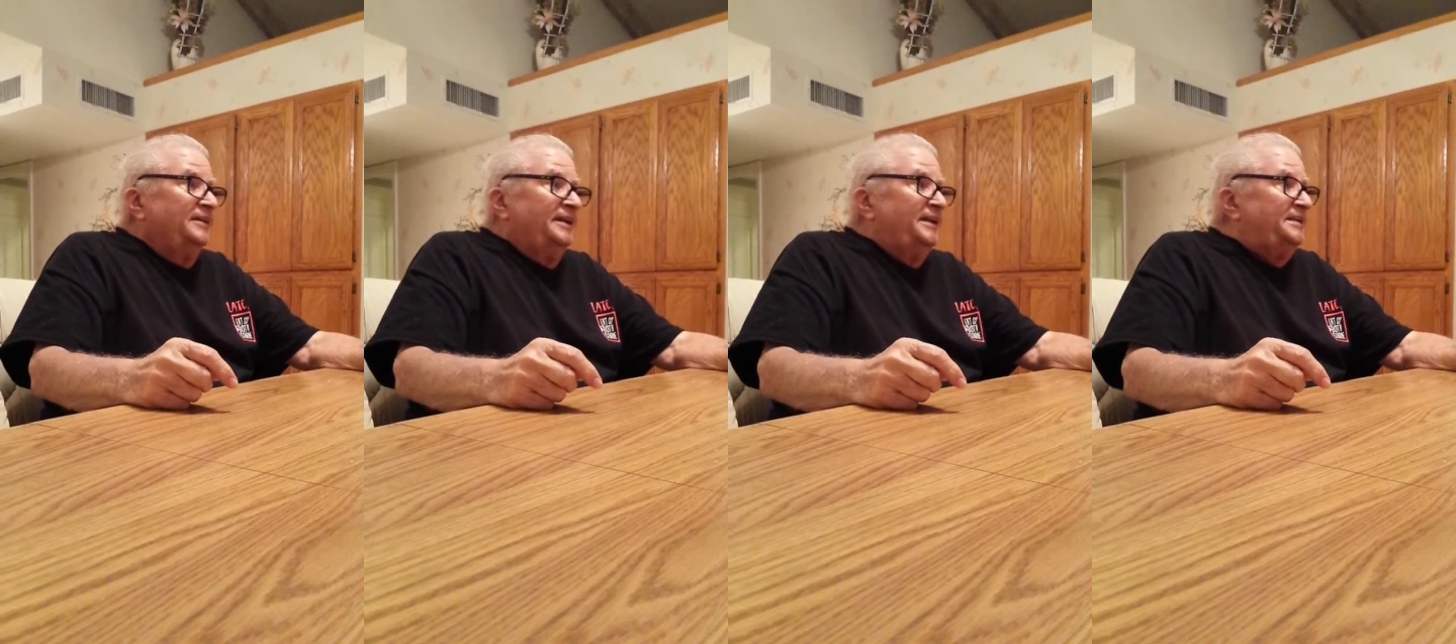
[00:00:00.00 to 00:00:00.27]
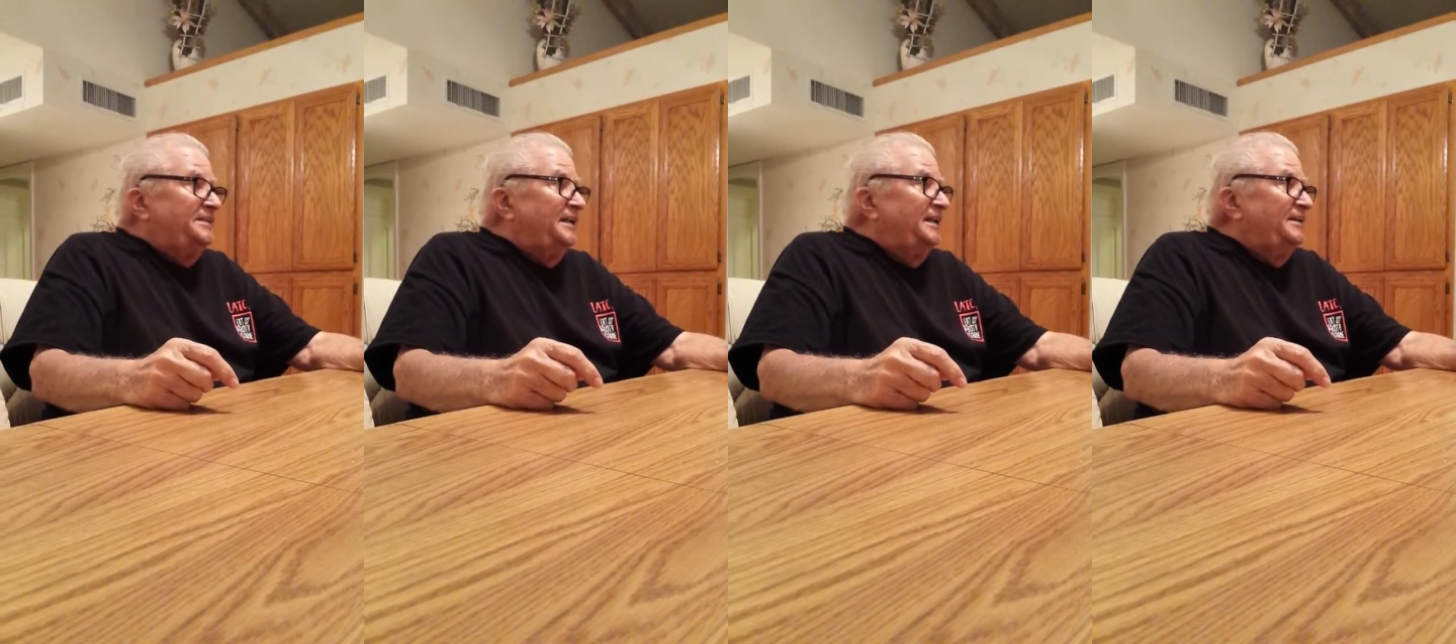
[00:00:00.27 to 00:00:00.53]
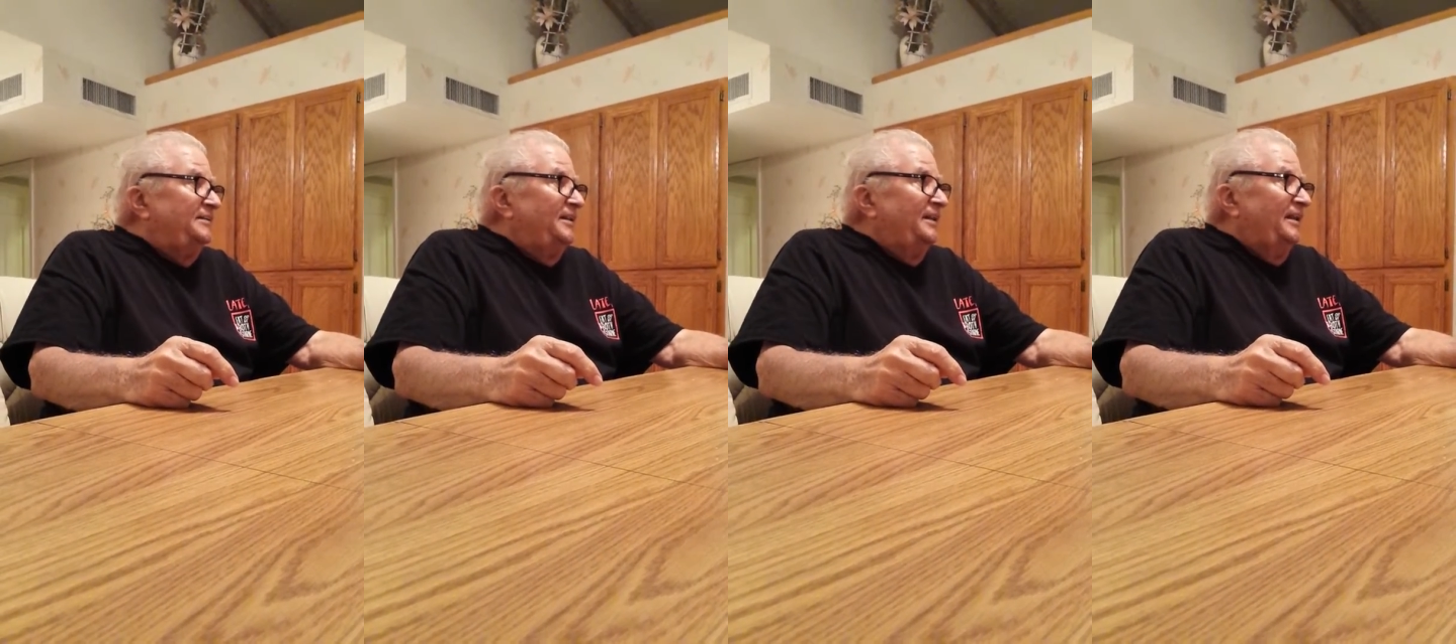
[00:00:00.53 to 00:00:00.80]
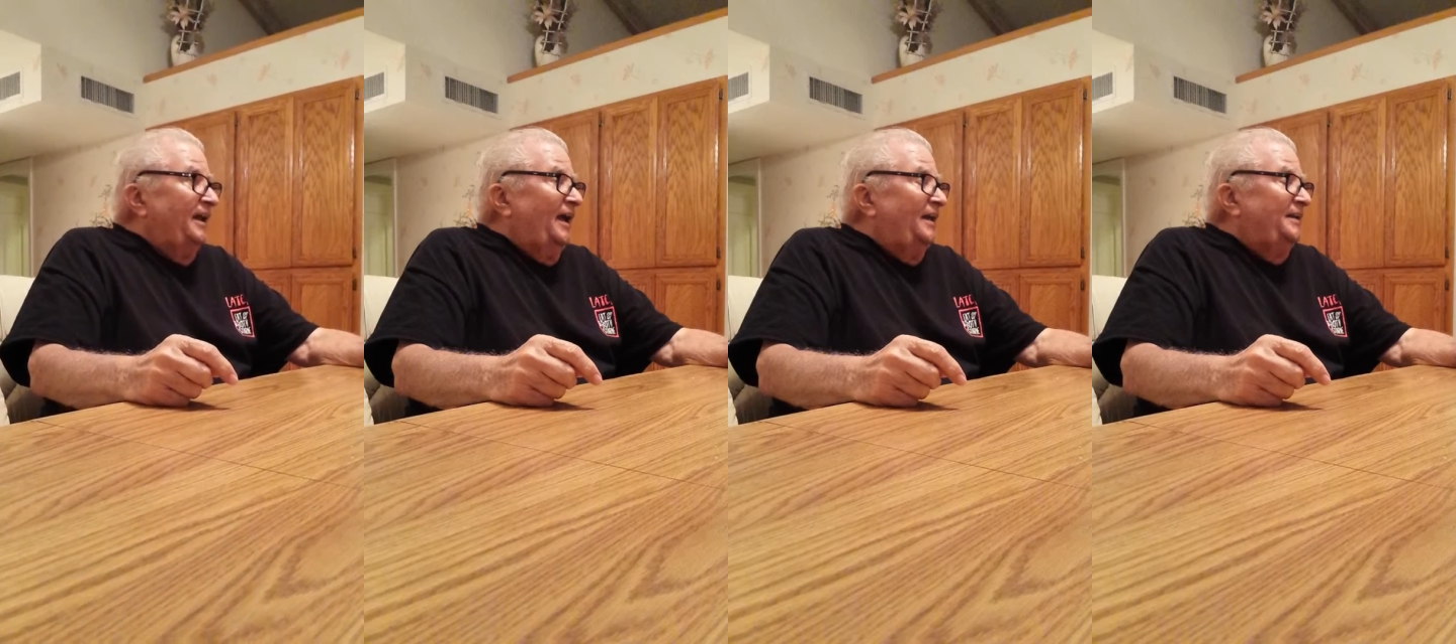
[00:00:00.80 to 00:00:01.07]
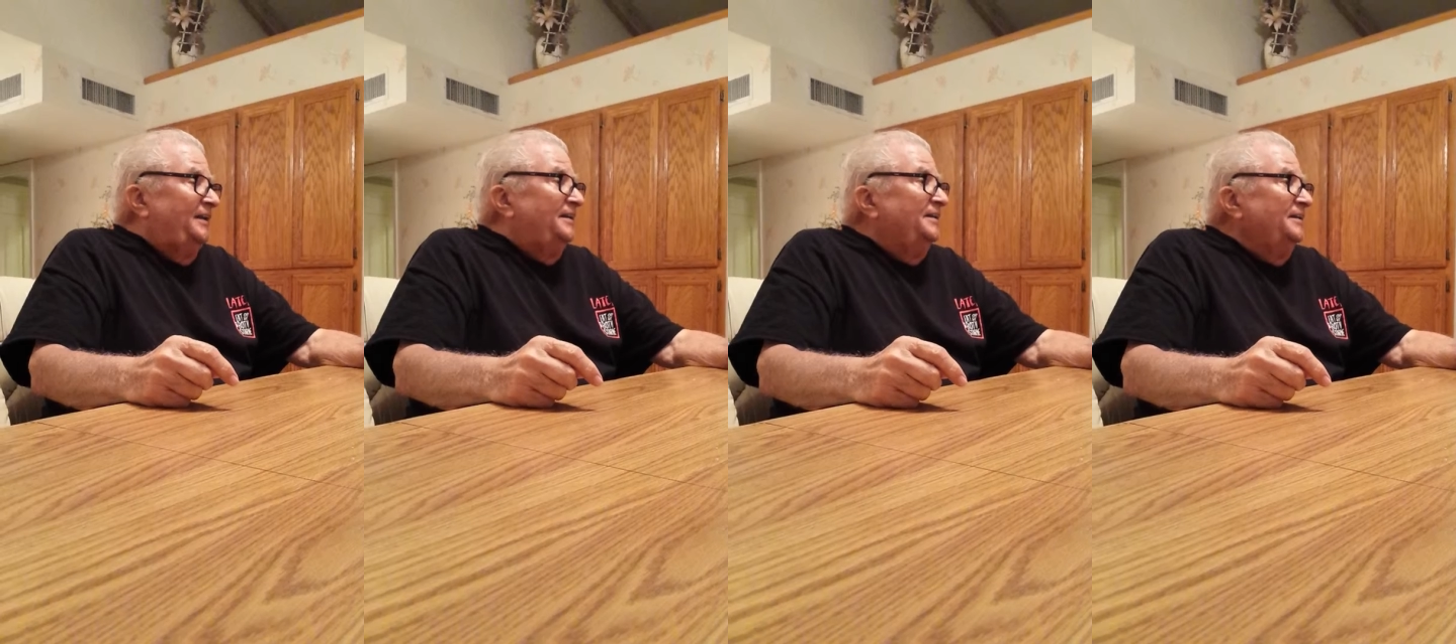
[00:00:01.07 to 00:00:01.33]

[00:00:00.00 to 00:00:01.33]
he said that.